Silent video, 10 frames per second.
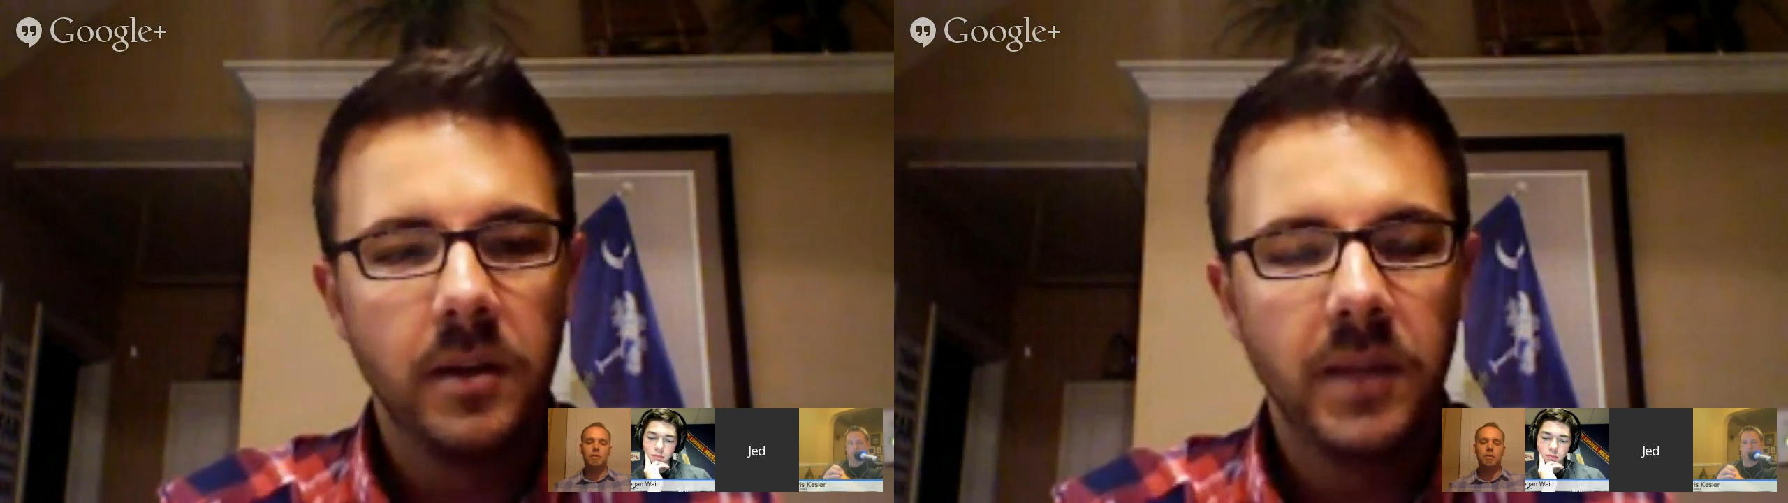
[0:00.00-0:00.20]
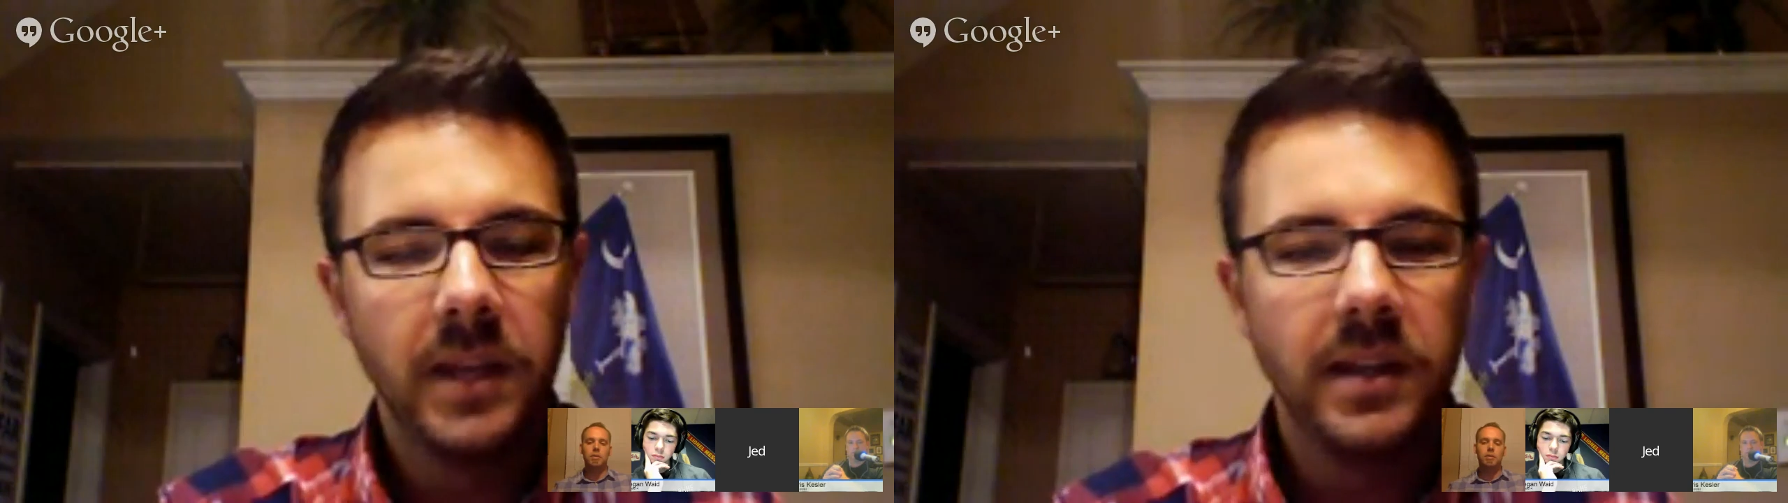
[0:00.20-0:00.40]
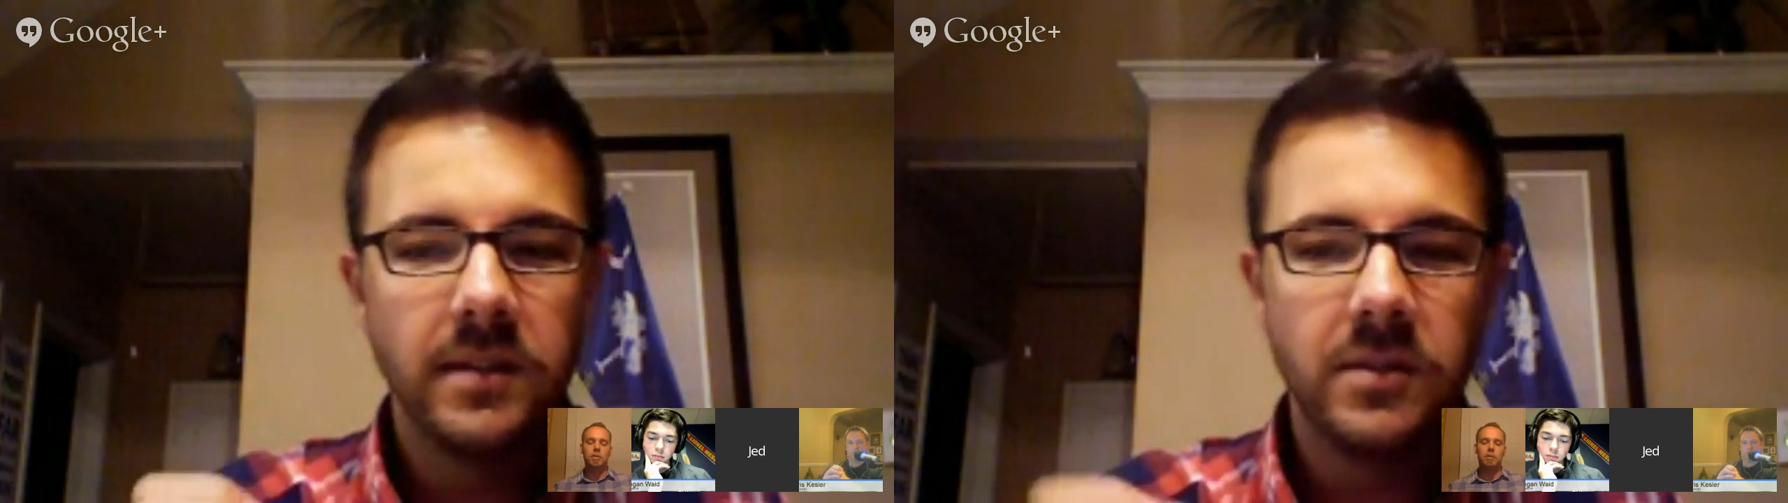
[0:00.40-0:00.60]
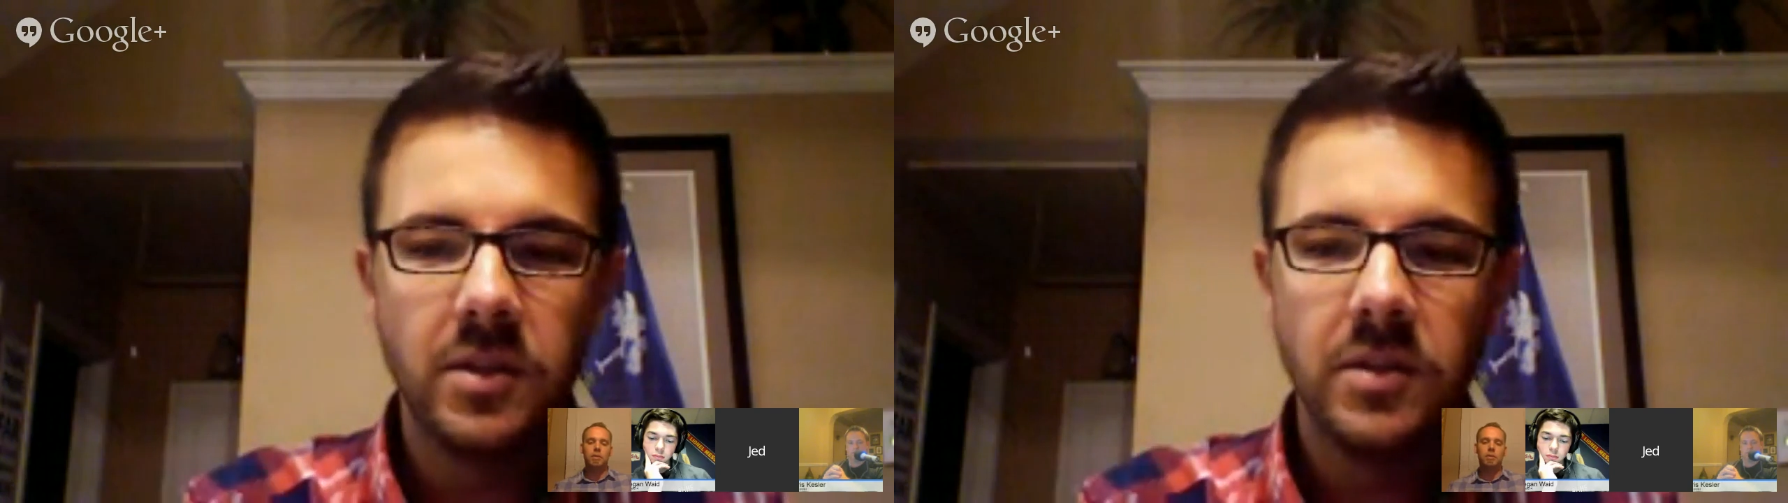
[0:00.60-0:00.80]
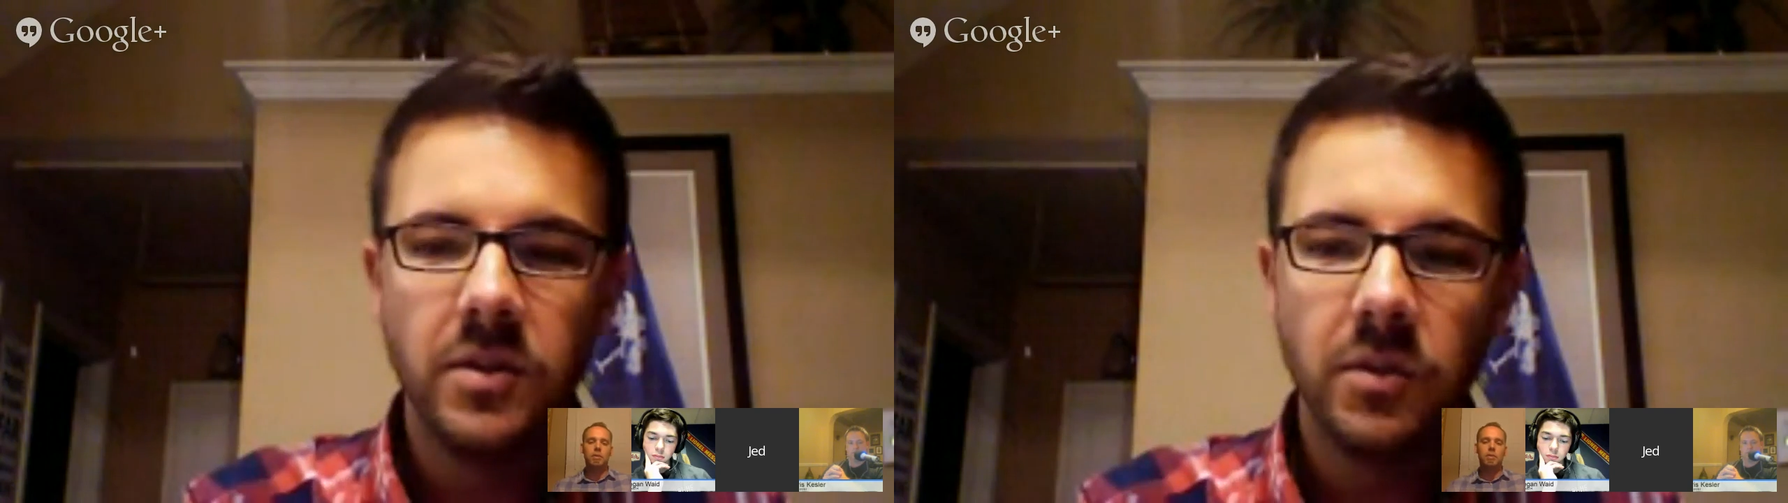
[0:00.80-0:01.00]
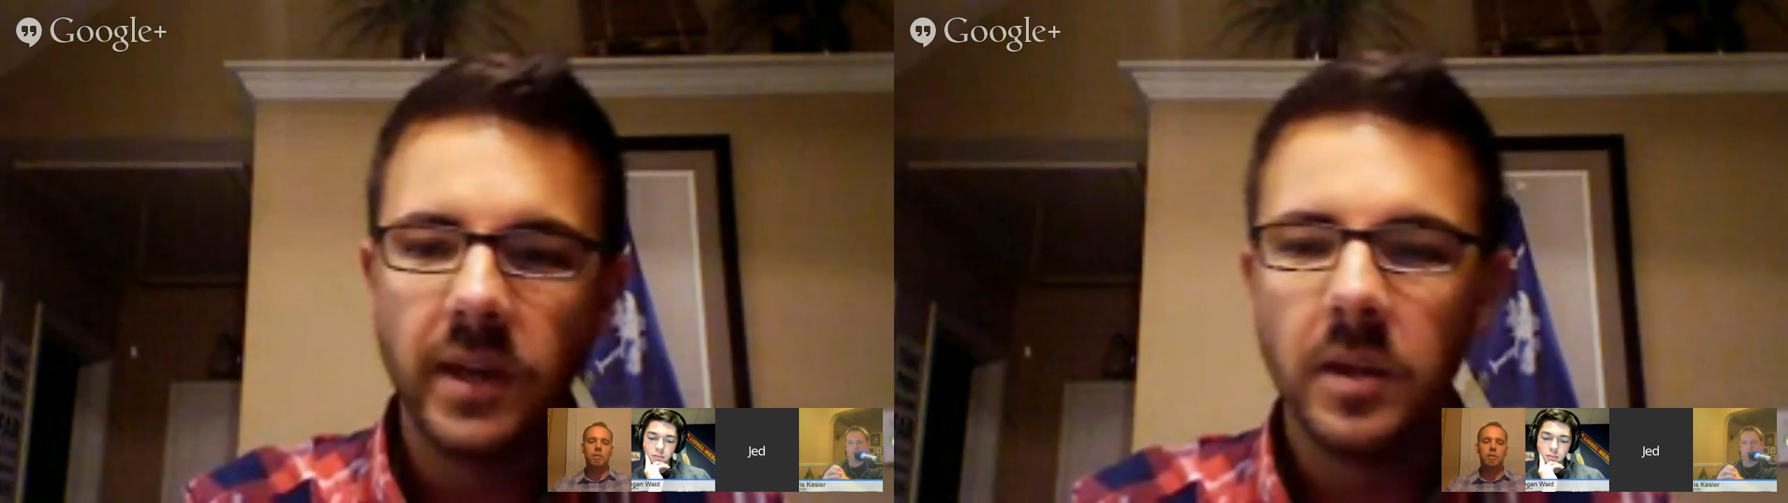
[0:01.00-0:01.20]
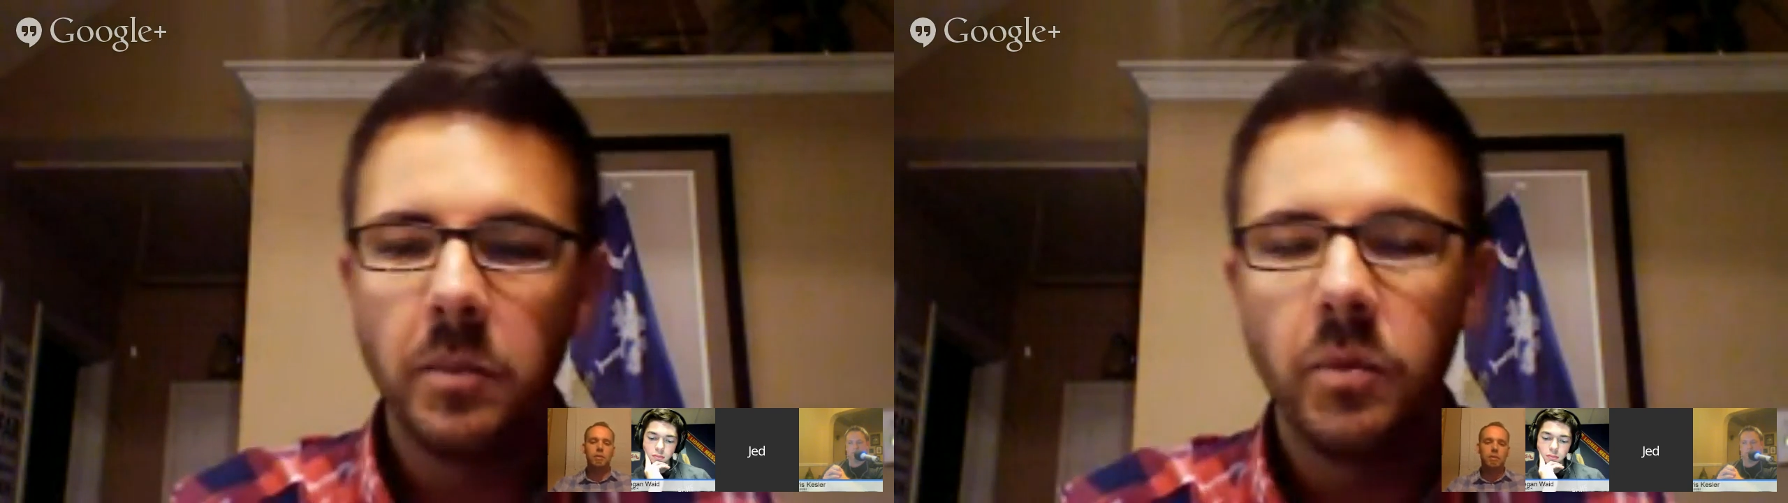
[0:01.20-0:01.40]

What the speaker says: They can direct their